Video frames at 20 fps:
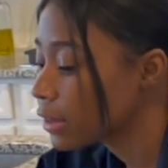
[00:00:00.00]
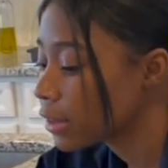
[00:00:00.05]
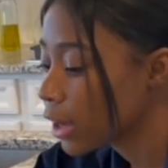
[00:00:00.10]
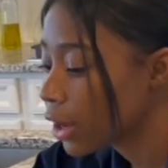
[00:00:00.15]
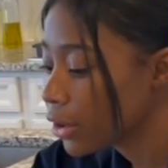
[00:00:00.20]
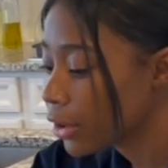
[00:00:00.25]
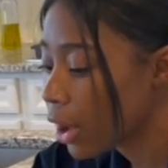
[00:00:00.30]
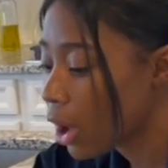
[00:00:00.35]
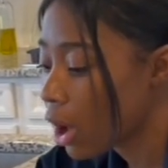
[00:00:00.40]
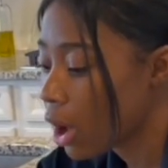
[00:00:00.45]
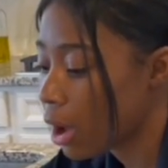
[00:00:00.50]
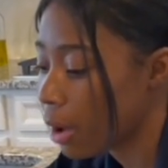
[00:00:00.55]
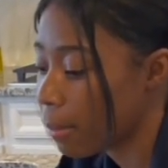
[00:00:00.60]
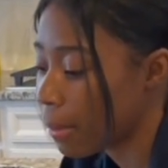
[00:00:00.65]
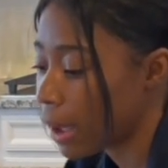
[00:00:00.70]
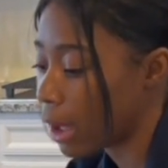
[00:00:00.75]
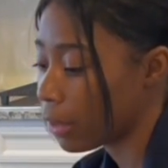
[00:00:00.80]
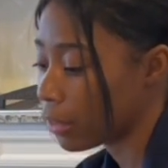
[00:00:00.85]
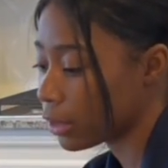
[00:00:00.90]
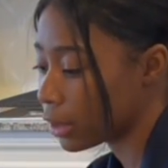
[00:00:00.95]
tell y'all
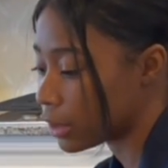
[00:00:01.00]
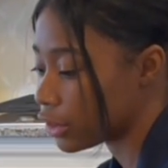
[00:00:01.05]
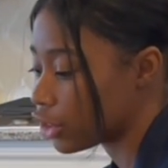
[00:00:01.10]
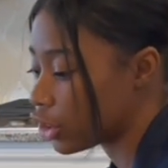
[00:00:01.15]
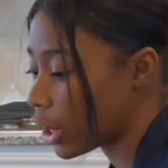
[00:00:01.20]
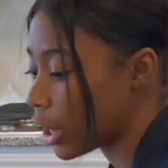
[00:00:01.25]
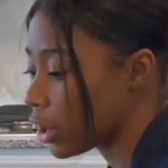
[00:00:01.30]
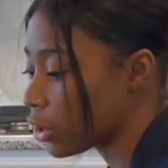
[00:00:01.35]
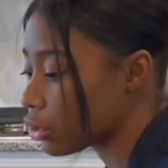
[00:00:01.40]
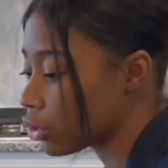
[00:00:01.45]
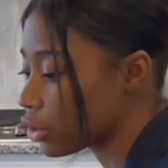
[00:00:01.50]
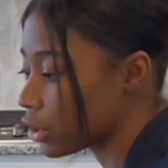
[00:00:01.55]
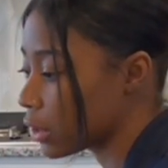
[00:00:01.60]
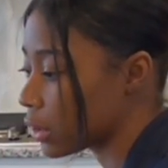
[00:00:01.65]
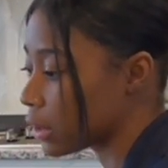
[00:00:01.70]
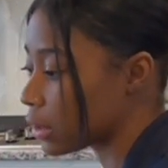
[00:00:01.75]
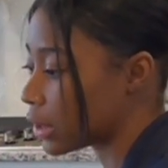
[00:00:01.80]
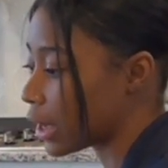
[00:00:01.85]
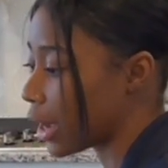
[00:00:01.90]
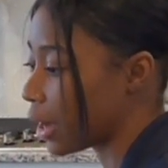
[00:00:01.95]
about the chairs to the
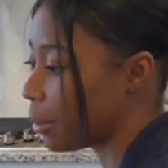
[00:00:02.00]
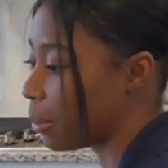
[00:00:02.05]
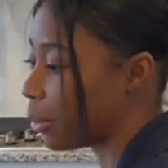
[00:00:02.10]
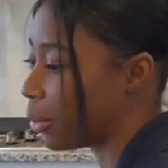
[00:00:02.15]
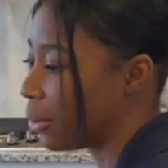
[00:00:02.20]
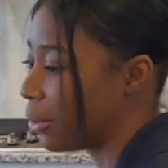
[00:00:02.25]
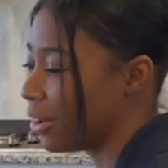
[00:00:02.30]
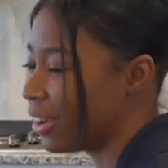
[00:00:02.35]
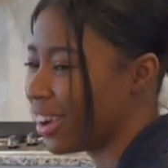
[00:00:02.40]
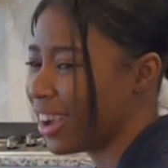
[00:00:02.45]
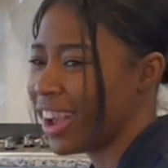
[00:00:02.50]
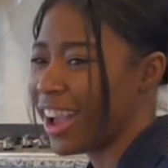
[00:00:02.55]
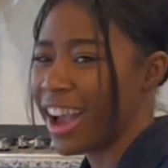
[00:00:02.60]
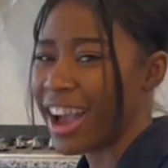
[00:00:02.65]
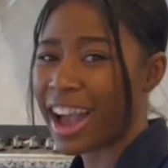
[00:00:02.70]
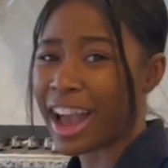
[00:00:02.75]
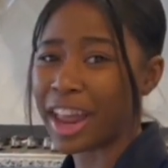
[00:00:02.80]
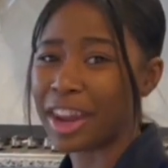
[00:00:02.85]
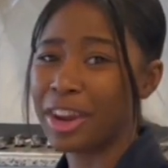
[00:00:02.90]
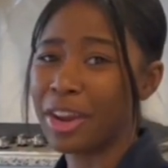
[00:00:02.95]
table.
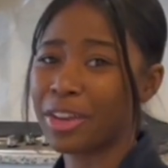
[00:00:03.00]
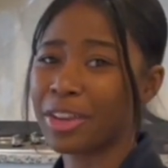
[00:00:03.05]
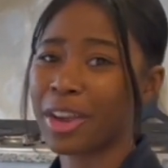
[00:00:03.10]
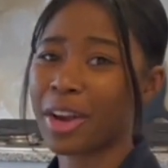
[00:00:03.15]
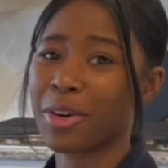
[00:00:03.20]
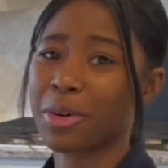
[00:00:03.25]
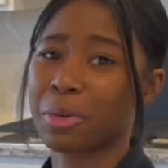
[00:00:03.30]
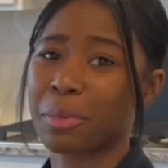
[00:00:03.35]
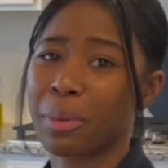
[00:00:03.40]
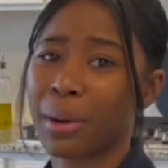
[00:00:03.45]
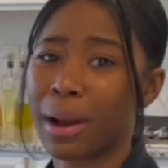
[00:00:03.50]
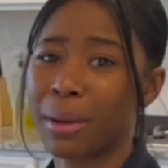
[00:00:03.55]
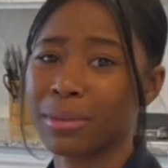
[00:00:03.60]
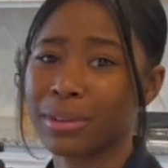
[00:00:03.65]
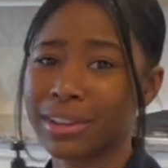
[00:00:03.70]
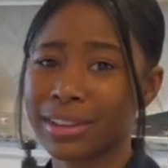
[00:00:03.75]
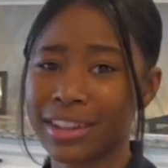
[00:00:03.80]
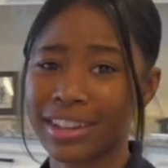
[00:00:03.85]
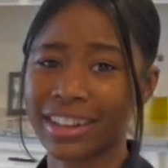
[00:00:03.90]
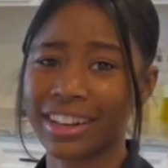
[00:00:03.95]
I know y'all are probably
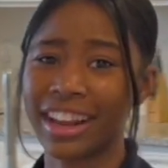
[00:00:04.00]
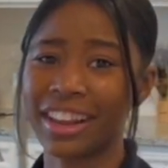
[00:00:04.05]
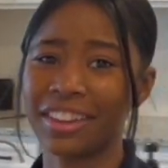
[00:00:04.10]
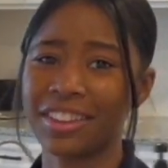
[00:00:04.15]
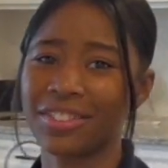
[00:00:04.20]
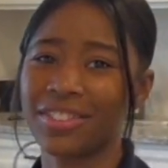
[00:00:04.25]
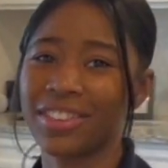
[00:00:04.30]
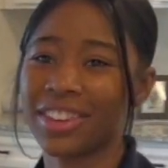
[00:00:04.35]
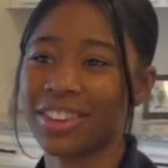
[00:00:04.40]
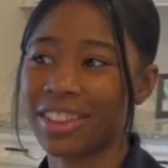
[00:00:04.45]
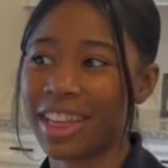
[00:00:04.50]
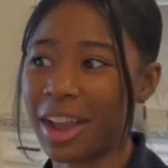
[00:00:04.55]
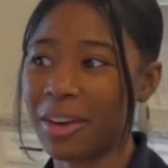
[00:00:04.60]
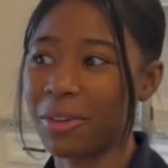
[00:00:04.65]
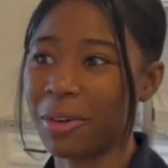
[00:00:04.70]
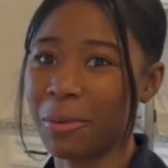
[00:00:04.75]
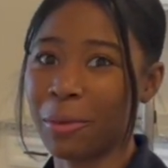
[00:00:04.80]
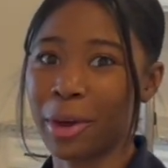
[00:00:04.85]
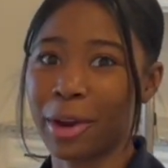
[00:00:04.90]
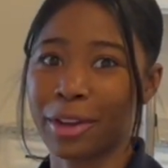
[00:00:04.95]
looking at this video like, well,
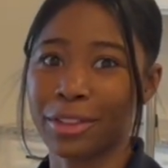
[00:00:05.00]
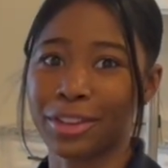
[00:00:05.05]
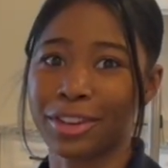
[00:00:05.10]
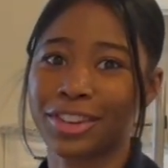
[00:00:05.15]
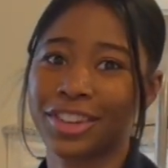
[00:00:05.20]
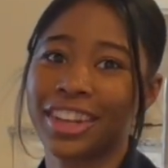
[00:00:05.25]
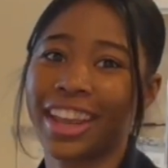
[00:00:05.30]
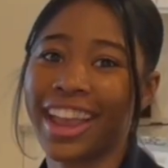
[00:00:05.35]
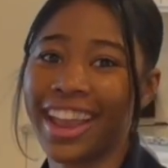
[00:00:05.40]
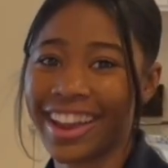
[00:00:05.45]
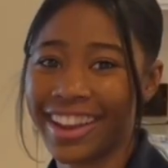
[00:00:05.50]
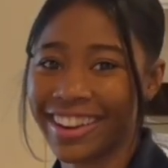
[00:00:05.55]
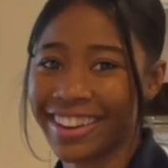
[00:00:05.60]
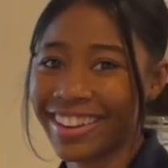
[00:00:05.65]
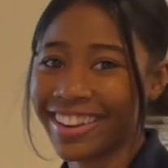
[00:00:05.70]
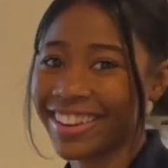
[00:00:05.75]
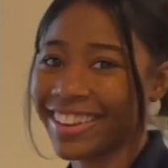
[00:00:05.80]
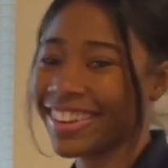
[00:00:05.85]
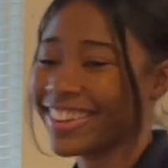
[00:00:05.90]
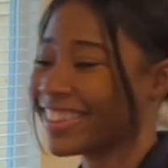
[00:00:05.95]
where are the
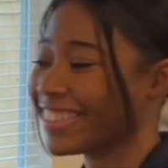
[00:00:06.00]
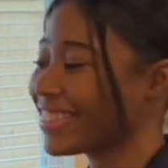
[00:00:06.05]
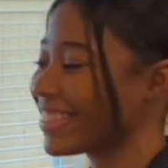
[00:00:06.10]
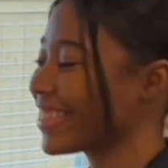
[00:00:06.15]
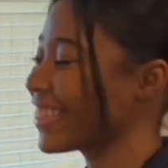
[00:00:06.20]
chairs?